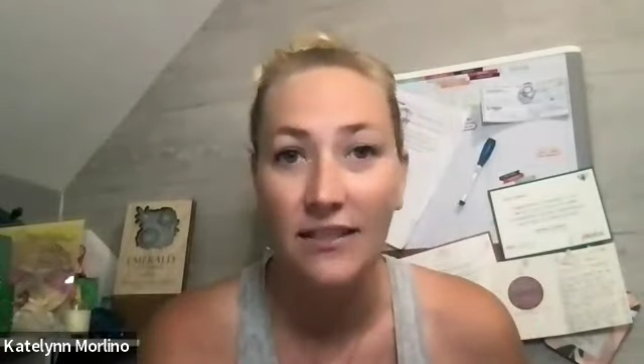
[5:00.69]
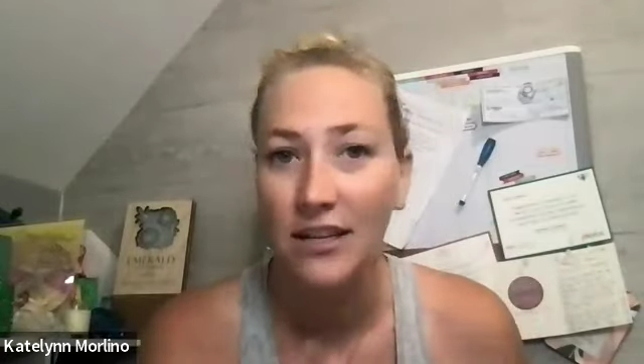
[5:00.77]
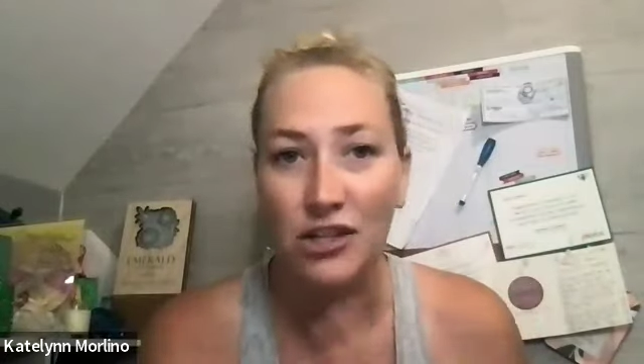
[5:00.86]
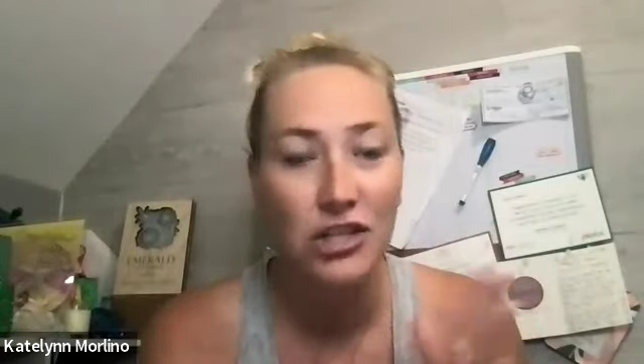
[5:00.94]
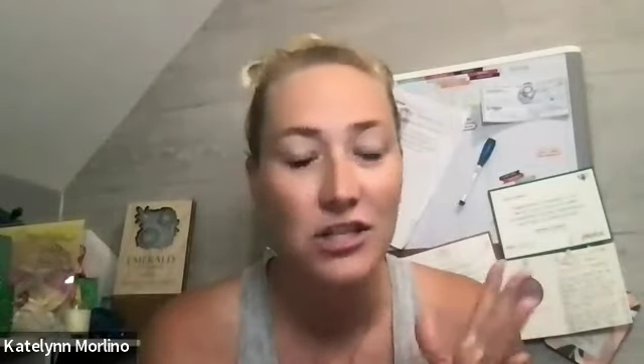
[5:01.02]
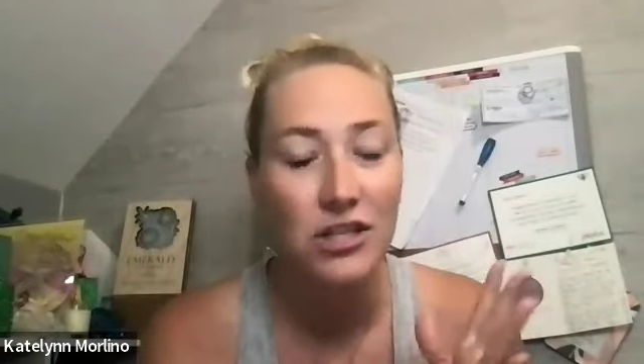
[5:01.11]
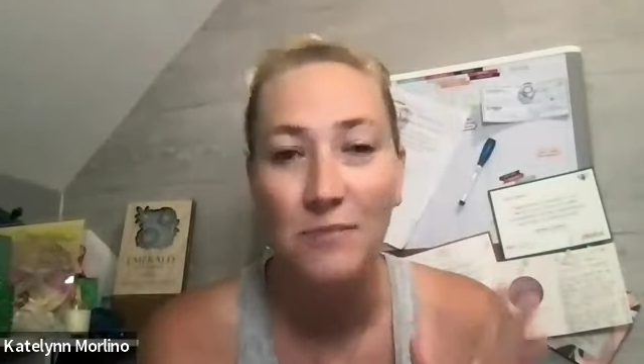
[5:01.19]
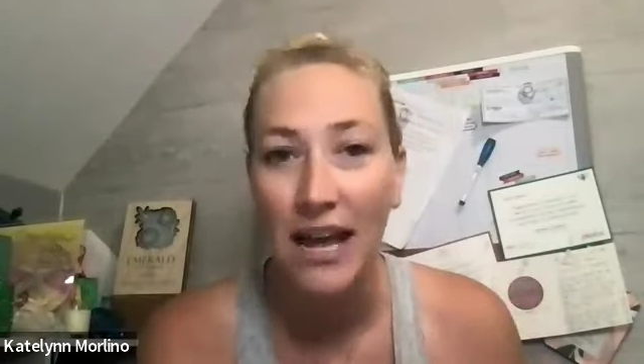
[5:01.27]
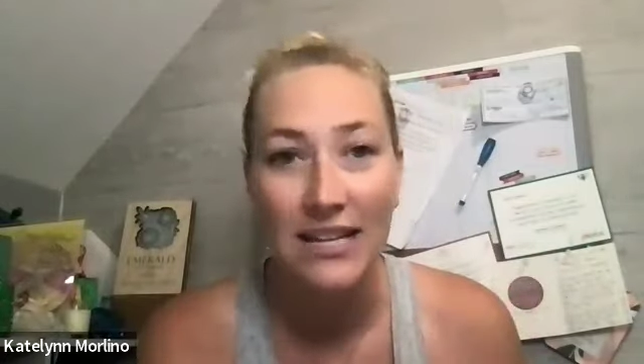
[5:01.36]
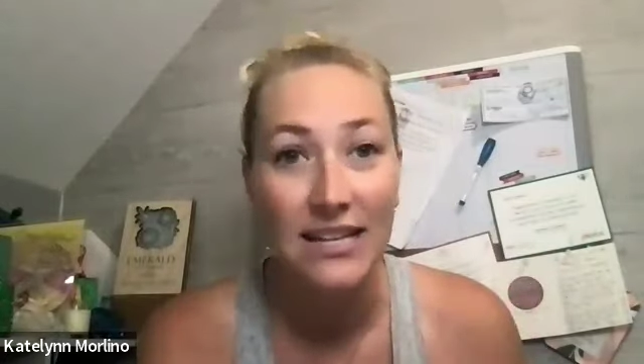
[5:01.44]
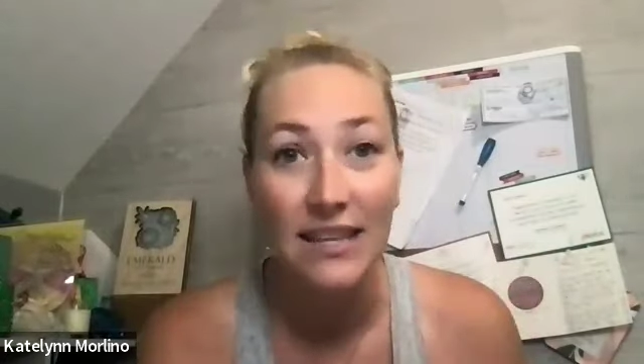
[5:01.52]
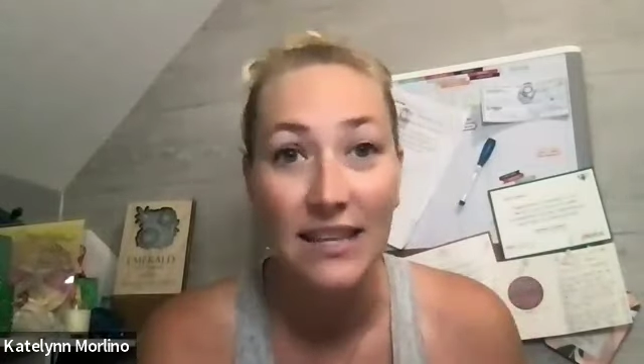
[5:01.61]
That's just
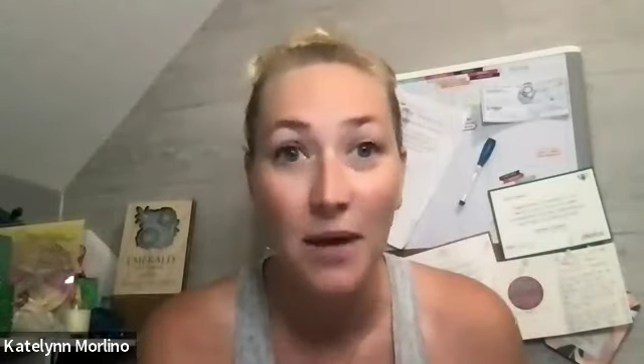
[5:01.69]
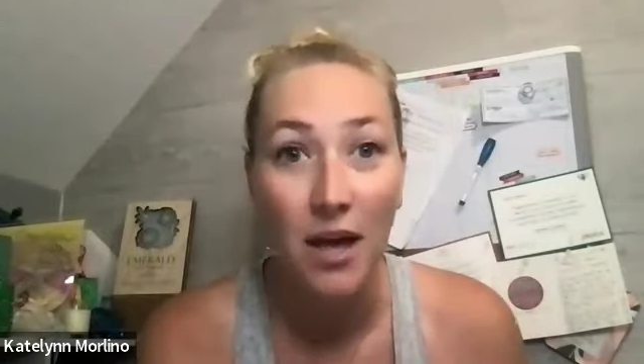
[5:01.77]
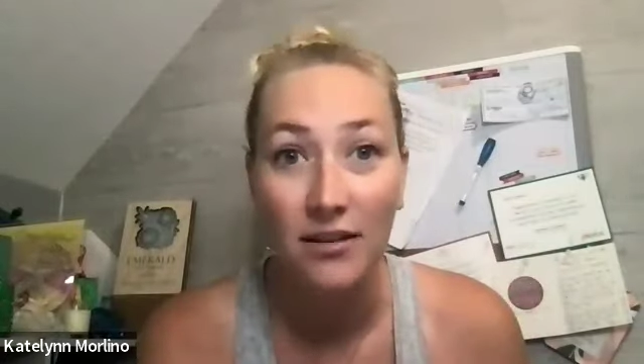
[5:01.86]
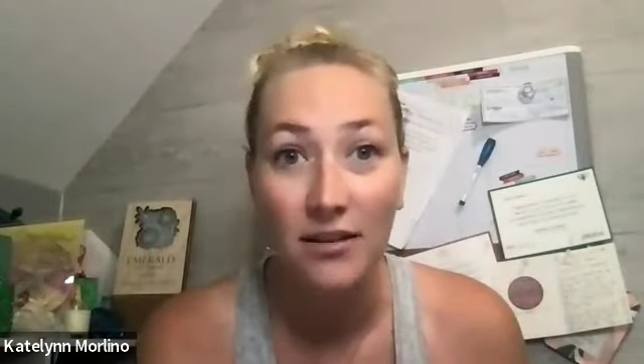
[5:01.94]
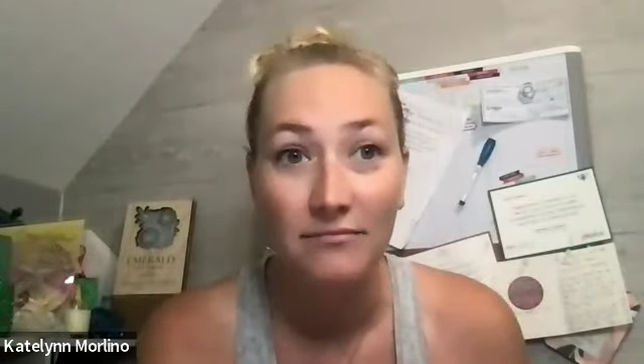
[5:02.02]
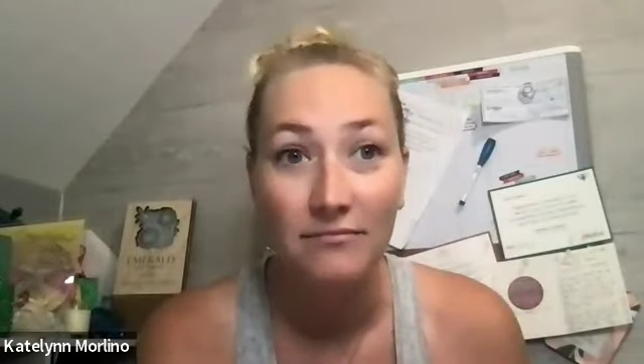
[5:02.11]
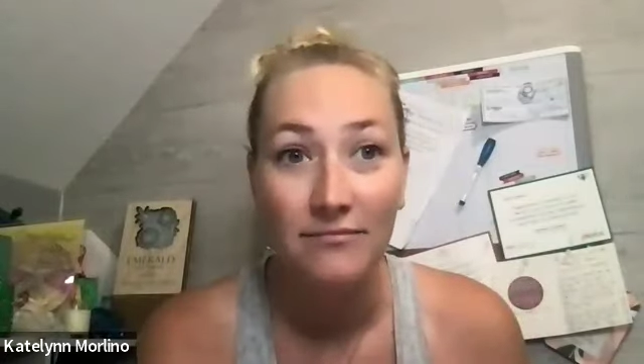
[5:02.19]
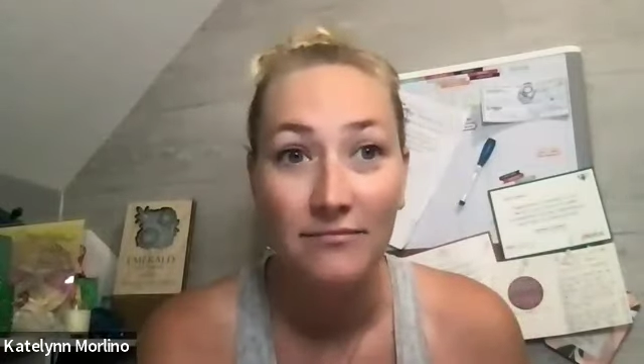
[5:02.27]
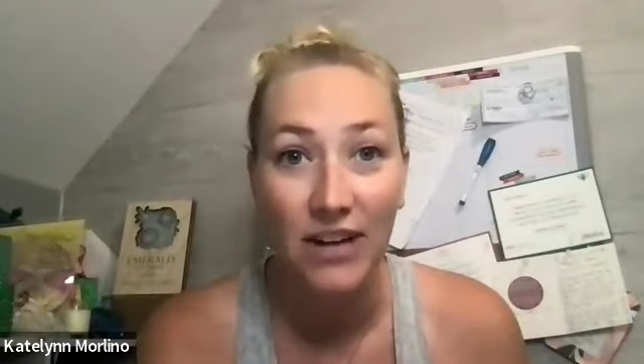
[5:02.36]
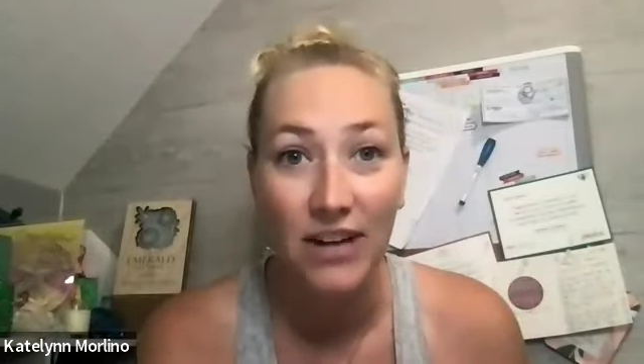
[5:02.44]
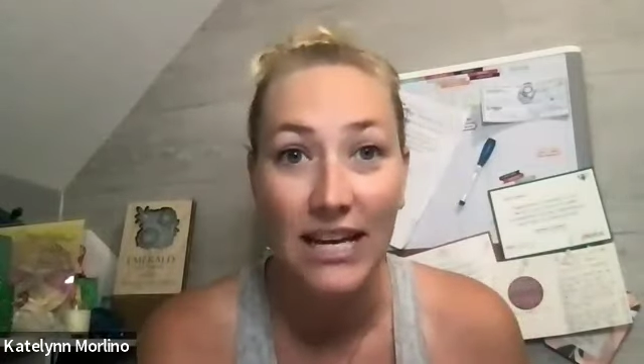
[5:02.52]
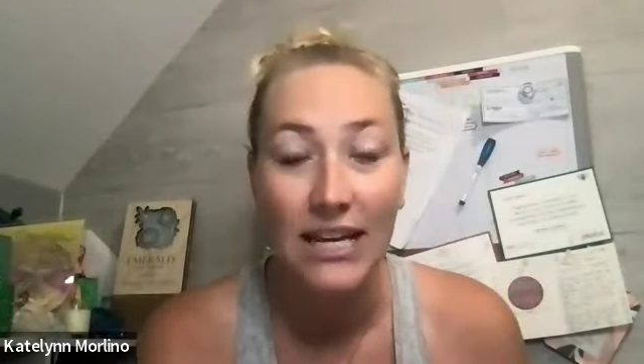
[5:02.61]
passing the buck,
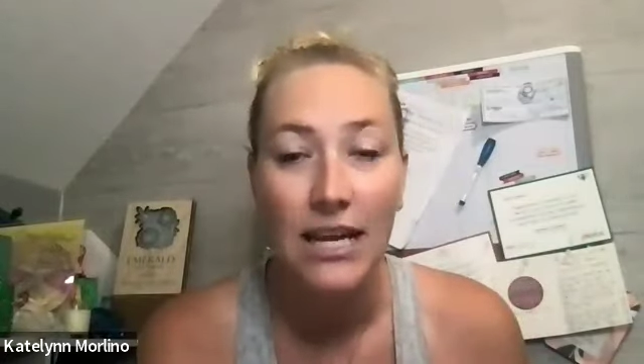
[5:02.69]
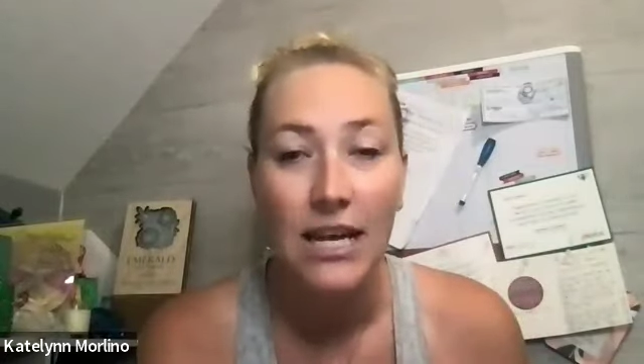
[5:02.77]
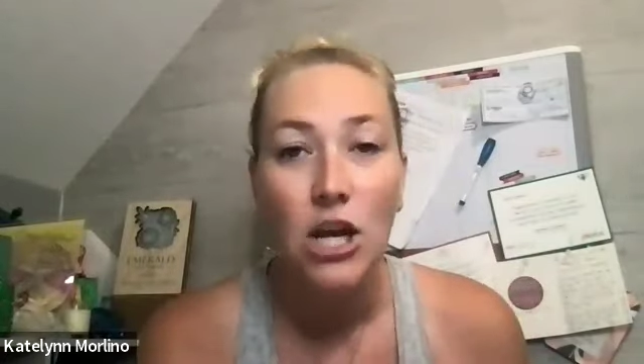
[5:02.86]
right?